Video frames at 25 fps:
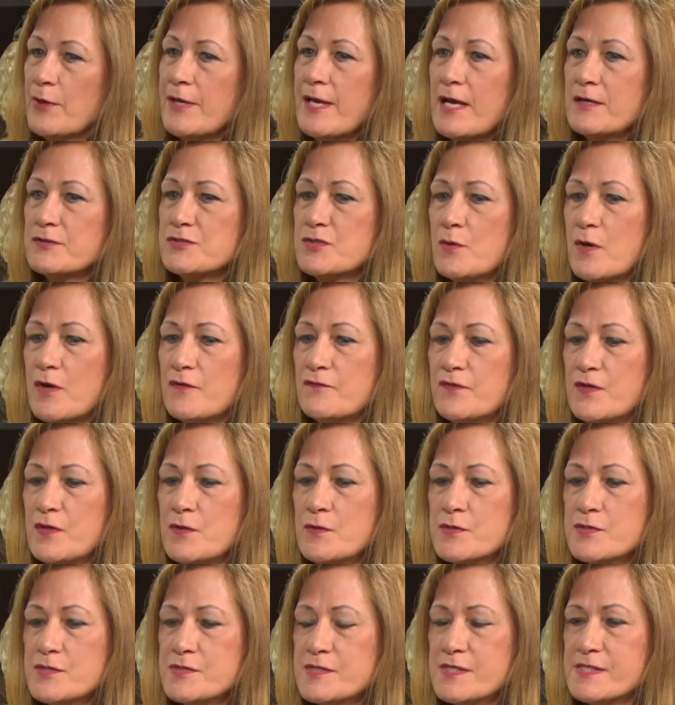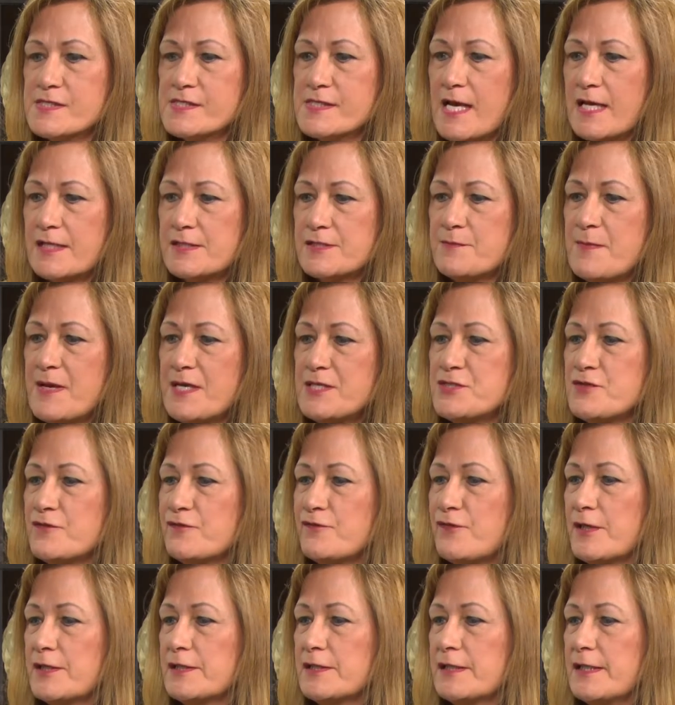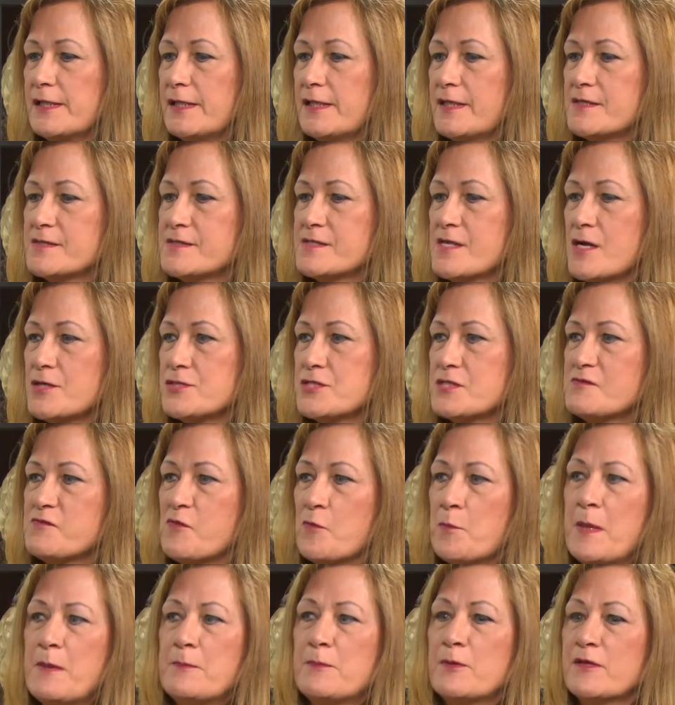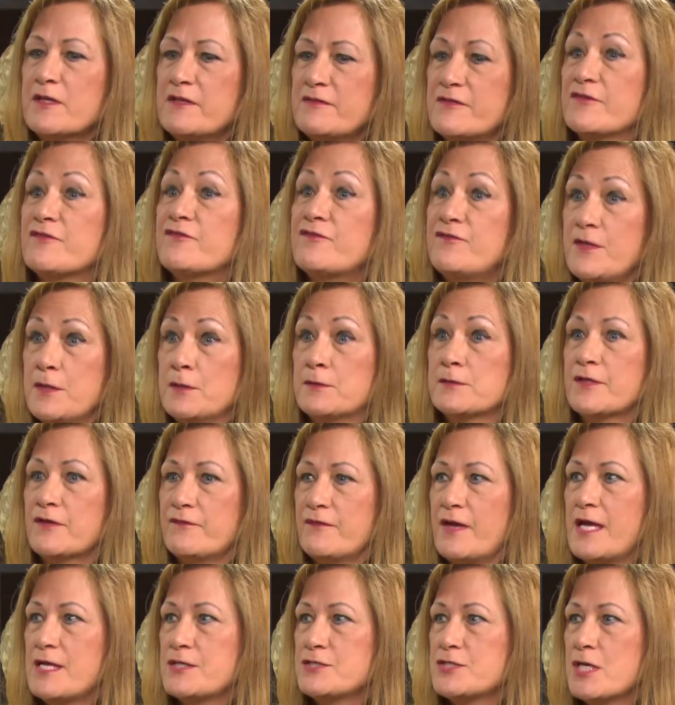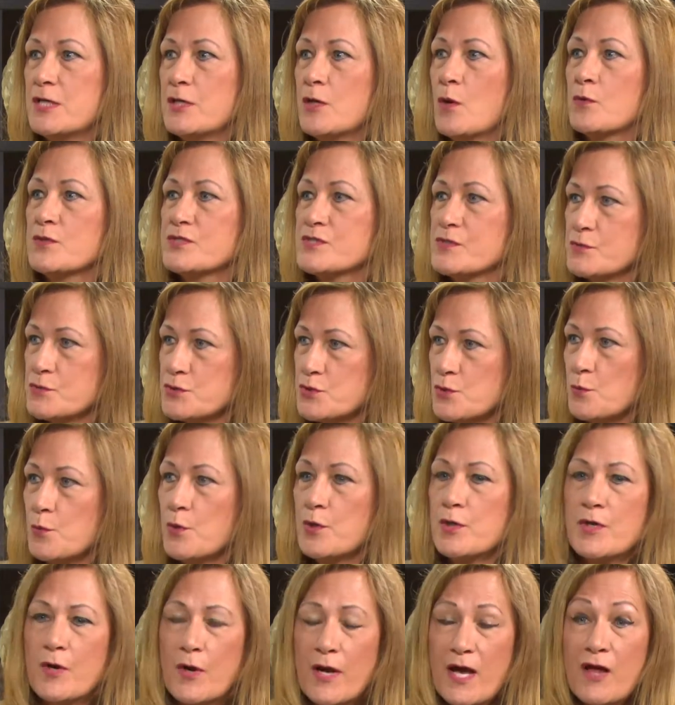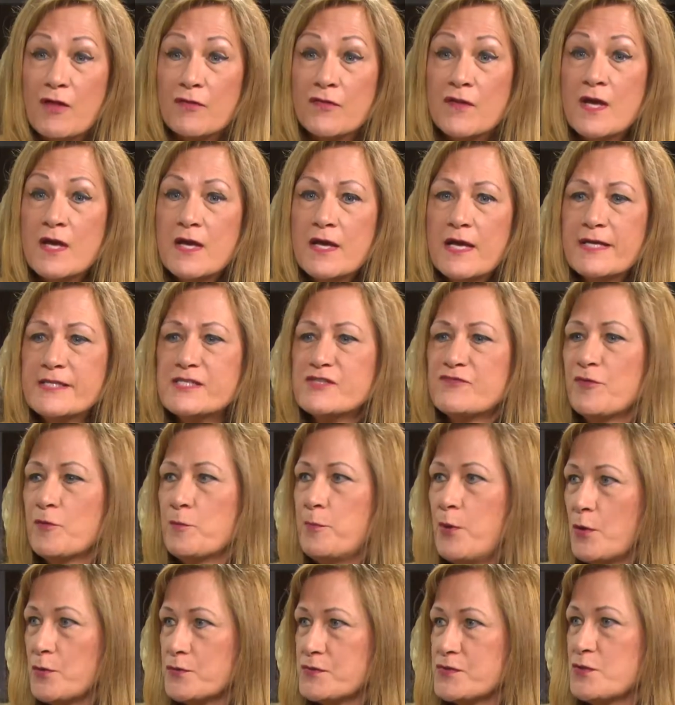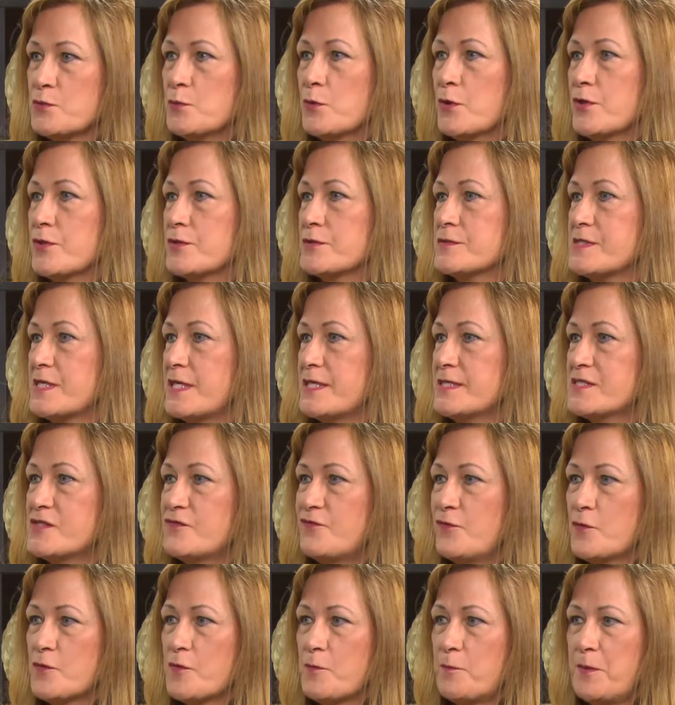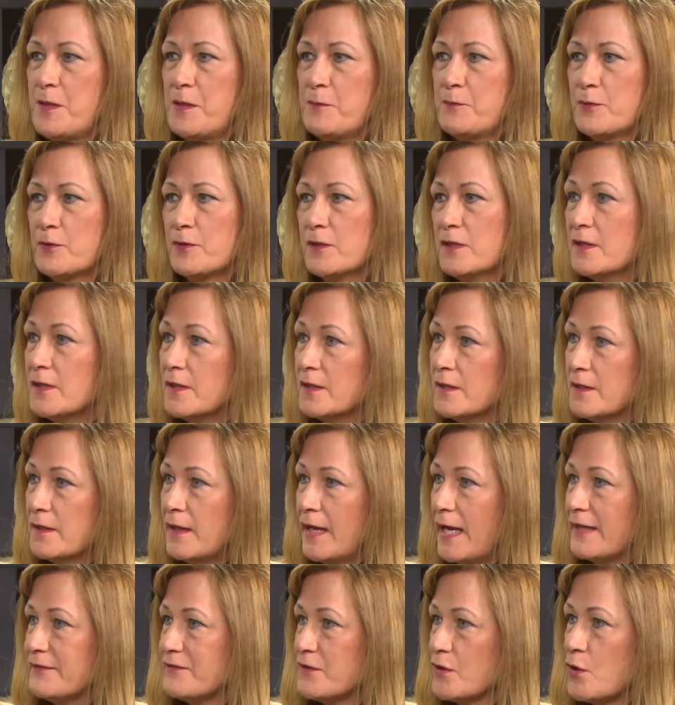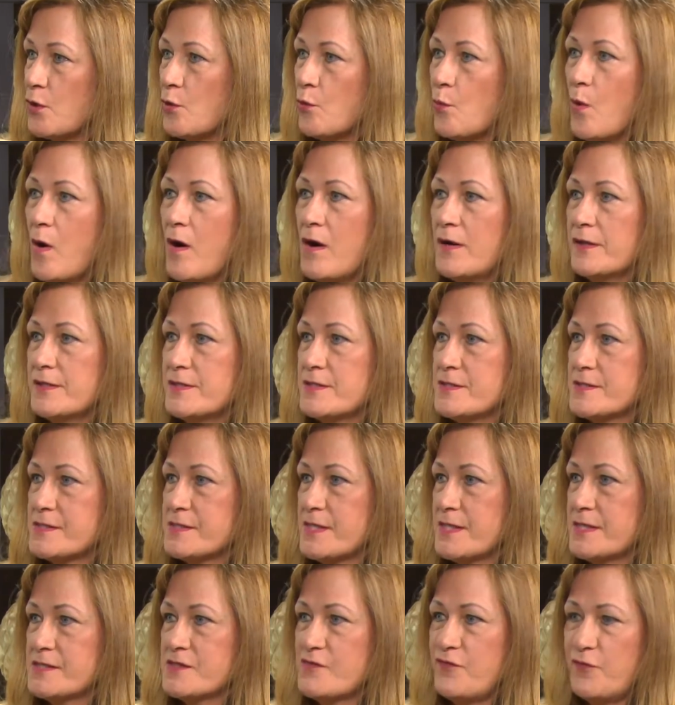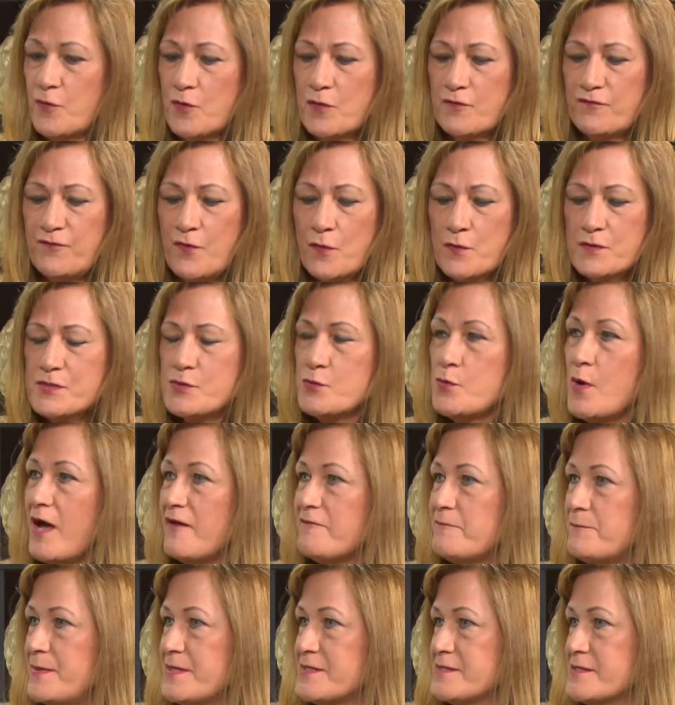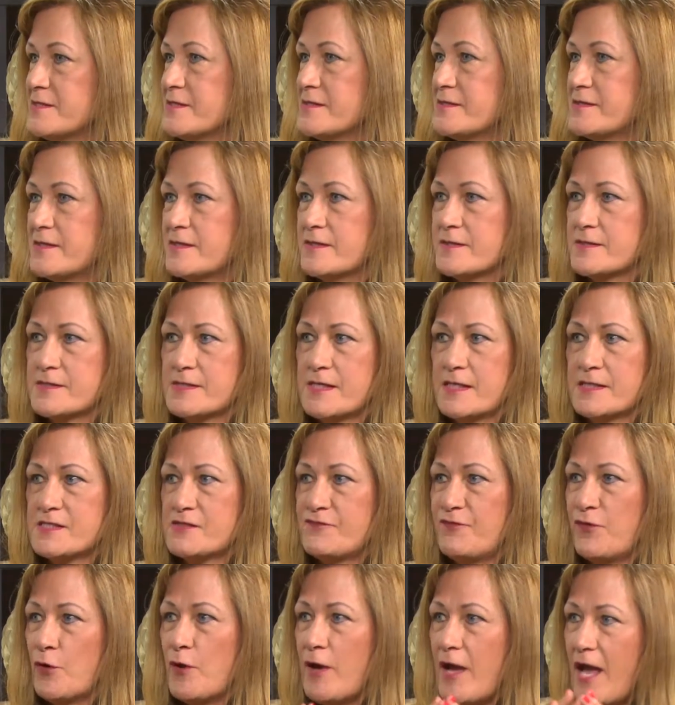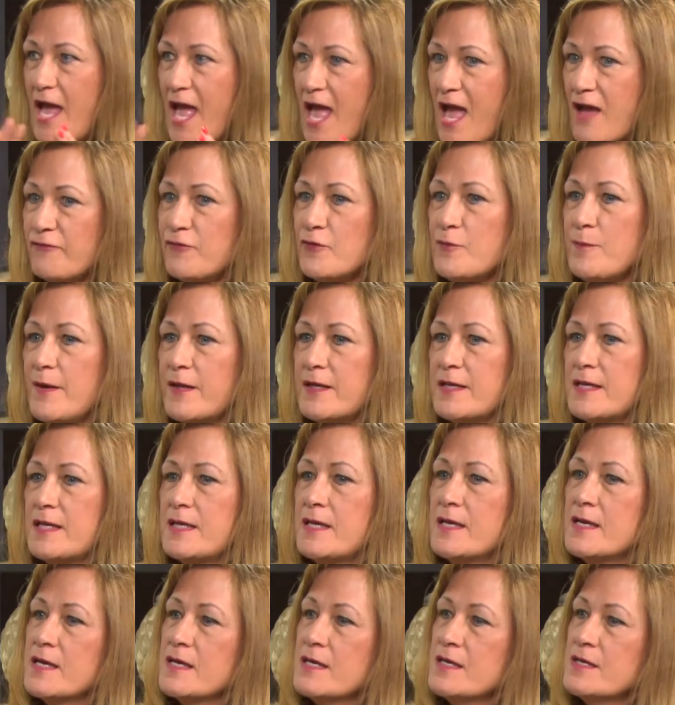bring out to our viewers is that dementia friendly is not just for people in the field of aging or social work or health. It's for postal workers. It's for the people at the Kiwanis. It's for folks who have businesses. It's for everybody,